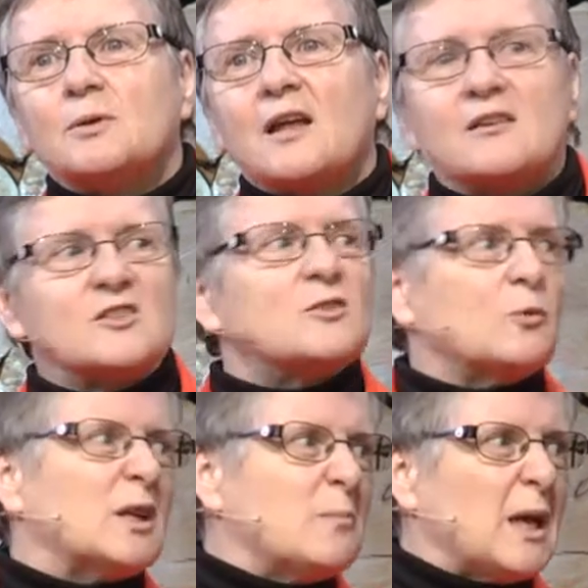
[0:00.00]
without
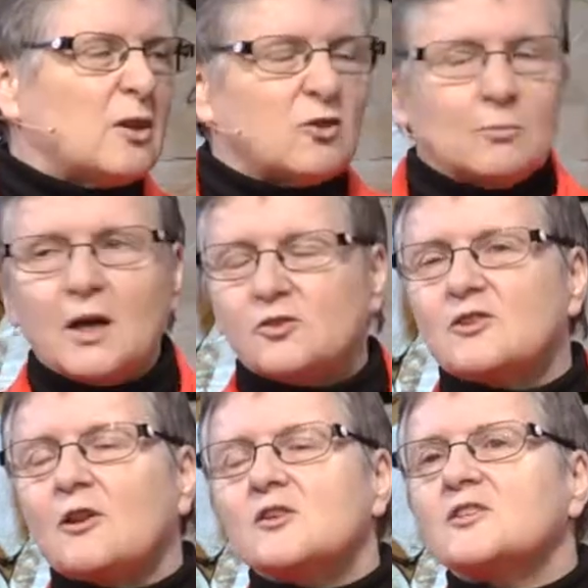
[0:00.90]
insulting the men too much,
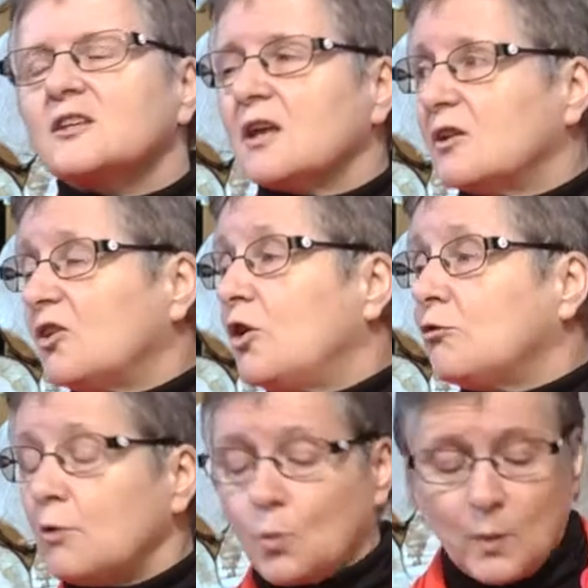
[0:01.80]
the closest I could get to
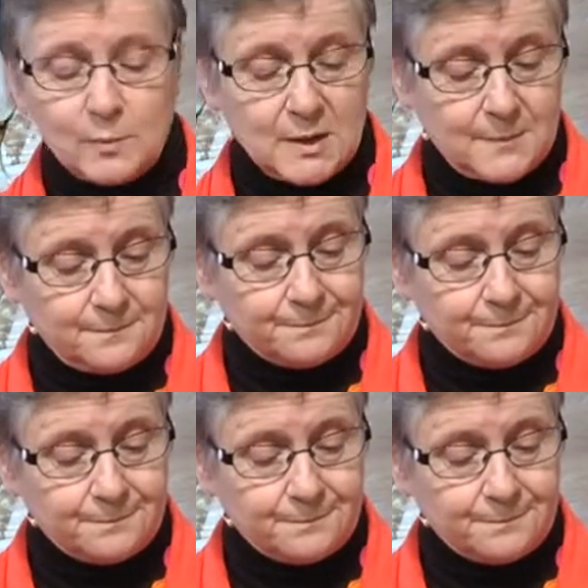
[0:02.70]
honouring women.